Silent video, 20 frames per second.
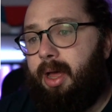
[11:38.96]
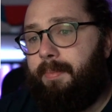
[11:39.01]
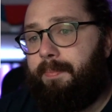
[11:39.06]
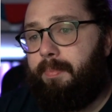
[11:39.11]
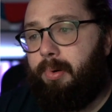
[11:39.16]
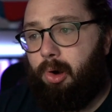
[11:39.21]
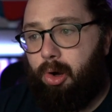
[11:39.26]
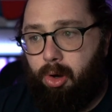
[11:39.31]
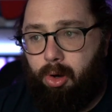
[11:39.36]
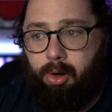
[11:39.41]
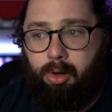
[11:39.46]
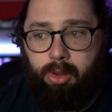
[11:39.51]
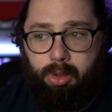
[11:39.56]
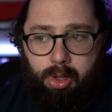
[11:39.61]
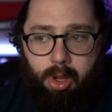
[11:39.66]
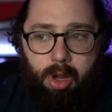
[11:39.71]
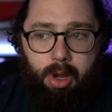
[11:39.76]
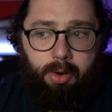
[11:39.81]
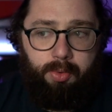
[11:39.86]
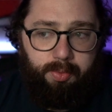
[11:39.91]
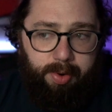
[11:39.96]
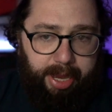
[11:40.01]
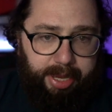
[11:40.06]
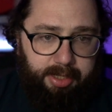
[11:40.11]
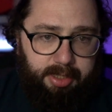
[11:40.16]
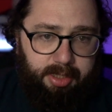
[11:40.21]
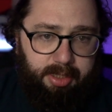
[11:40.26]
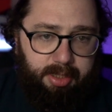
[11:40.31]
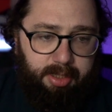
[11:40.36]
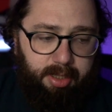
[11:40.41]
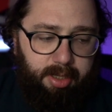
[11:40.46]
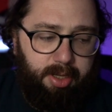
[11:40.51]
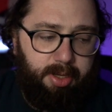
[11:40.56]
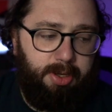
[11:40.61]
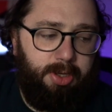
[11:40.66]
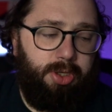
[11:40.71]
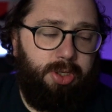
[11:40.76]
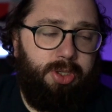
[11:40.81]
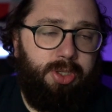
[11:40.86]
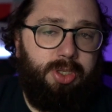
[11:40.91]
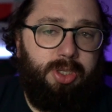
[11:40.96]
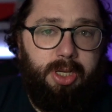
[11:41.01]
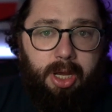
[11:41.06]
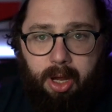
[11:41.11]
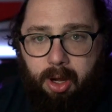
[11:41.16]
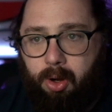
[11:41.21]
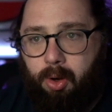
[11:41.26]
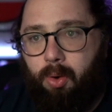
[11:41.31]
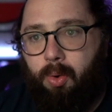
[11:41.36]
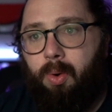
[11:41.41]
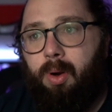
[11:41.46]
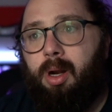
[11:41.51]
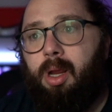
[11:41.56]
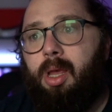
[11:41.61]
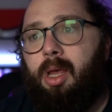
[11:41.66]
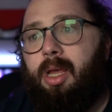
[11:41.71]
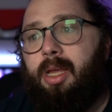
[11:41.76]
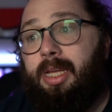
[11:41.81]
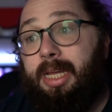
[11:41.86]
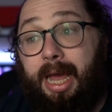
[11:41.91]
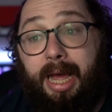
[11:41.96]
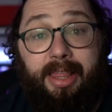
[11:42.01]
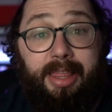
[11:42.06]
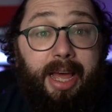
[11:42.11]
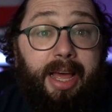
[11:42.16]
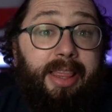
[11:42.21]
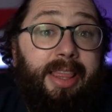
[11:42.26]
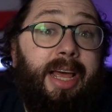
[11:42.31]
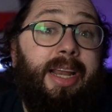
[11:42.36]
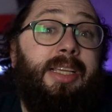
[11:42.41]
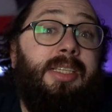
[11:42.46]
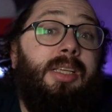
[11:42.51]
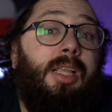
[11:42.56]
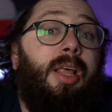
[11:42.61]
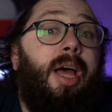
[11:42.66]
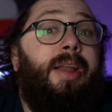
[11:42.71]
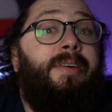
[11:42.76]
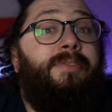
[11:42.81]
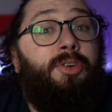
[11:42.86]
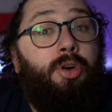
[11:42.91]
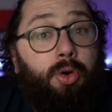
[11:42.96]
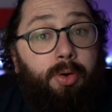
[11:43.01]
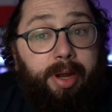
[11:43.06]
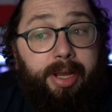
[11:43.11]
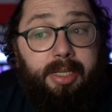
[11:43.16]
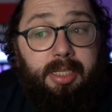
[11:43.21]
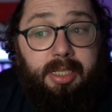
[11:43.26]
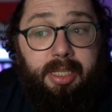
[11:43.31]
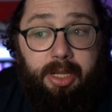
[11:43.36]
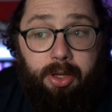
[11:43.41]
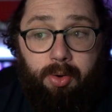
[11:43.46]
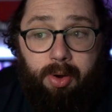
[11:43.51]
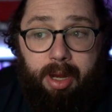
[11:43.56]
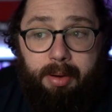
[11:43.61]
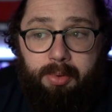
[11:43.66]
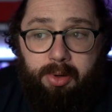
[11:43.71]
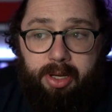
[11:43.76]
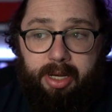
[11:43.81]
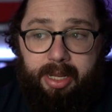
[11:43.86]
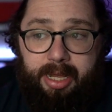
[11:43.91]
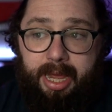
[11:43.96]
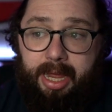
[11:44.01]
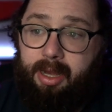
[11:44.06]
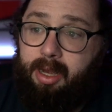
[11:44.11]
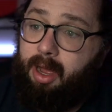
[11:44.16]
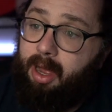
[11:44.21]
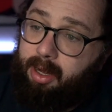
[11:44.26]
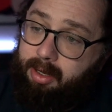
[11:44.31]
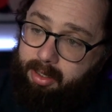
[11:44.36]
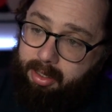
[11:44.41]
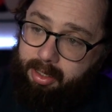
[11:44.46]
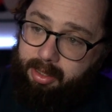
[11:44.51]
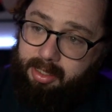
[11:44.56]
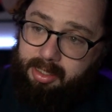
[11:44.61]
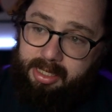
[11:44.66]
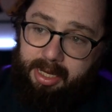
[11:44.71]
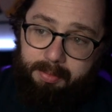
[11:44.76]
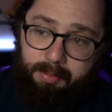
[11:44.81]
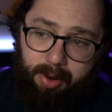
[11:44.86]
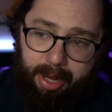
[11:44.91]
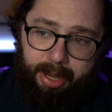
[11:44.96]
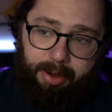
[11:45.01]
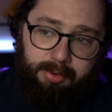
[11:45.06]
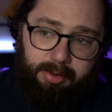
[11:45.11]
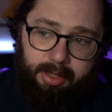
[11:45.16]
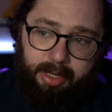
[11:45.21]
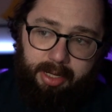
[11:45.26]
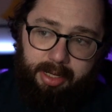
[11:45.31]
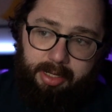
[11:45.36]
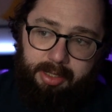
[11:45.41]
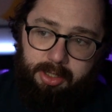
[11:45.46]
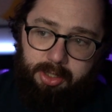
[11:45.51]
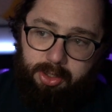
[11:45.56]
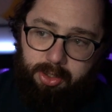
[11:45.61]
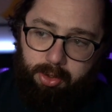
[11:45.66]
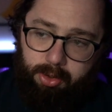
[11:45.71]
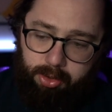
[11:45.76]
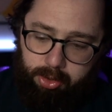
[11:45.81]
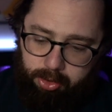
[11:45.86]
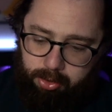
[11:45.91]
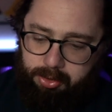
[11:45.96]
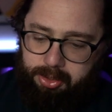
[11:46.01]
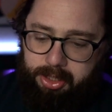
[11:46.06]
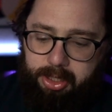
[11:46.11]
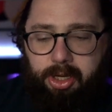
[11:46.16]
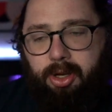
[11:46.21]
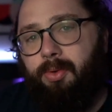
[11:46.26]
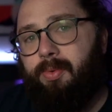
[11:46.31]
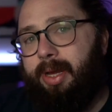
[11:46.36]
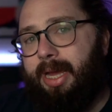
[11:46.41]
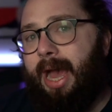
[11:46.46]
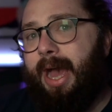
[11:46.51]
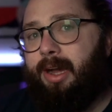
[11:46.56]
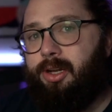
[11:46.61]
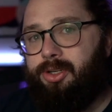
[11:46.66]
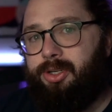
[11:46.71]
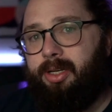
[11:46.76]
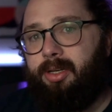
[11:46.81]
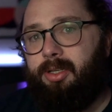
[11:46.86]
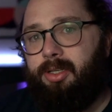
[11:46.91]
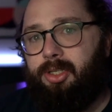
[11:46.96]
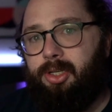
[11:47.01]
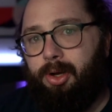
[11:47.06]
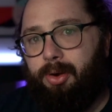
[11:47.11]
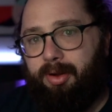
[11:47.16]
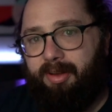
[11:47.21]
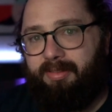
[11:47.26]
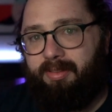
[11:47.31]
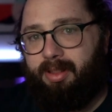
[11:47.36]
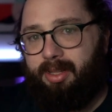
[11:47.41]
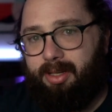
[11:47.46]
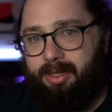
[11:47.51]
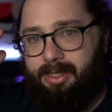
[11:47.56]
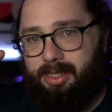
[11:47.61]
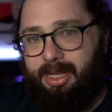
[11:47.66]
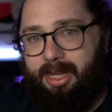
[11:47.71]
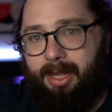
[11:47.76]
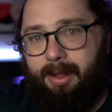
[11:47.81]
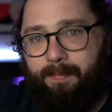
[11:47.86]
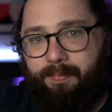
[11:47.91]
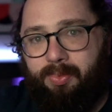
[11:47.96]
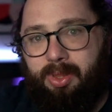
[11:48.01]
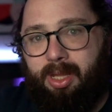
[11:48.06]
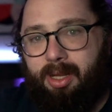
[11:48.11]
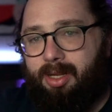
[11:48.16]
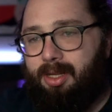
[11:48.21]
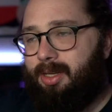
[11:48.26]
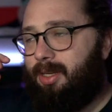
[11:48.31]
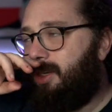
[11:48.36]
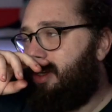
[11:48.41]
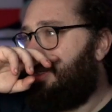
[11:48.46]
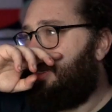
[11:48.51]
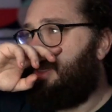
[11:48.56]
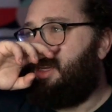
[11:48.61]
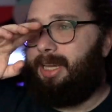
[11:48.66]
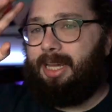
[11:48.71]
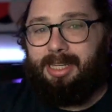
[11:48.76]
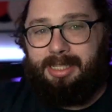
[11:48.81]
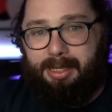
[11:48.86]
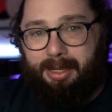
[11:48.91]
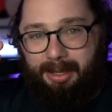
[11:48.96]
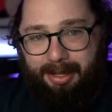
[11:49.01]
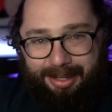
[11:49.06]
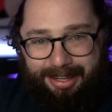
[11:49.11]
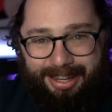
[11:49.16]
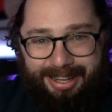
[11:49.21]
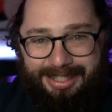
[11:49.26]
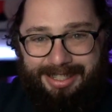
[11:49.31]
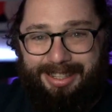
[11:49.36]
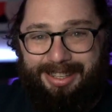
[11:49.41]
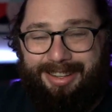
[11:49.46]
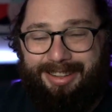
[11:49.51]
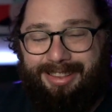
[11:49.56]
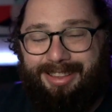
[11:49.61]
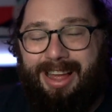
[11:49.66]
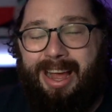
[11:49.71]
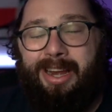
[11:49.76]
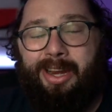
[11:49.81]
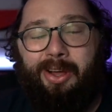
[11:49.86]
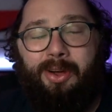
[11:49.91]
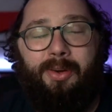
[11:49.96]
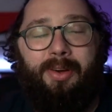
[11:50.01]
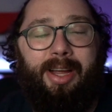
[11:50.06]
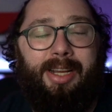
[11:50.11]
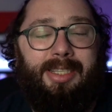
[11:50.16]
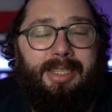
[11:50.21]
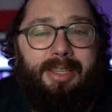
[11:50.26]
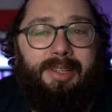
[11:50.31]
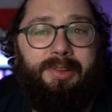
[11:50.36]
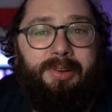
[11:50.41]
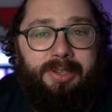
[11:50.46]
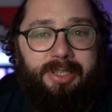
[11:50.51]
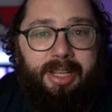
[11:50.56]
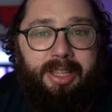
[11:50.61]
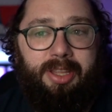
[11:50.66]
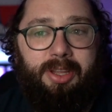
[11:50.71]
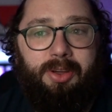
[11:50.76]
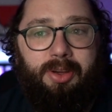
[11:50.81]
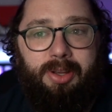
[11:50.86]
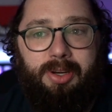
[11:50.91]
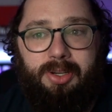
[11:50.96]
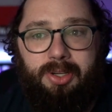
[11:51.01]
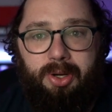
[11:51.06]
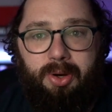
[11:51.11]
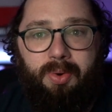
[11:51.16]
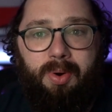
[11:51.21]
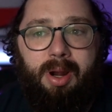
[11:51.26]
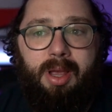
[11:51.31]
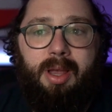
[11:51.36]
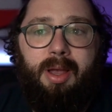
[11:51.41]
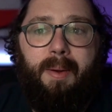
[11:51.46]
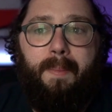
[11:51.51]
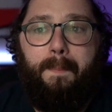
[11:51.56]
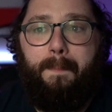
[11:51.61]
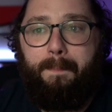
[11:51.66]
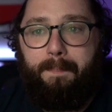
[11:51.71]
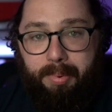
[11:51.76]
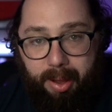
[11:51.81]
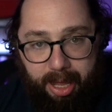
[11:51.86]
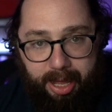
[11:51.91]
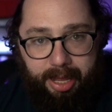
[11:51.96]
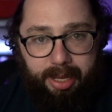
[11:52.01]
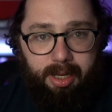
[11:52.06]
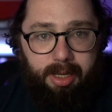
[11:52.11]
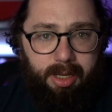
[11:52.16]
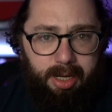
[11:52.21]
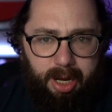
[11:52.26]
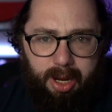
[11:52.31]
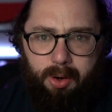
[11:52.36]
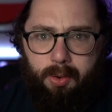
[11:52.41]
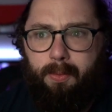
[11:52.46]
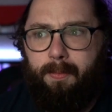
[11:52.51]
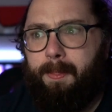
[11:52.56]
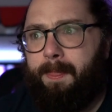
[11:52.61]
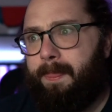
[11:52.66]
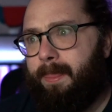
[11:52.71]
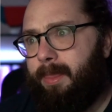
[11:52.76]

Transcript: per long rest. So yeah, that is a lot of crits that you were able to negate. Not in the same round. It is you're using your reaction. So if the DM gets a line of crits, then there's nothing you can do. But, you know,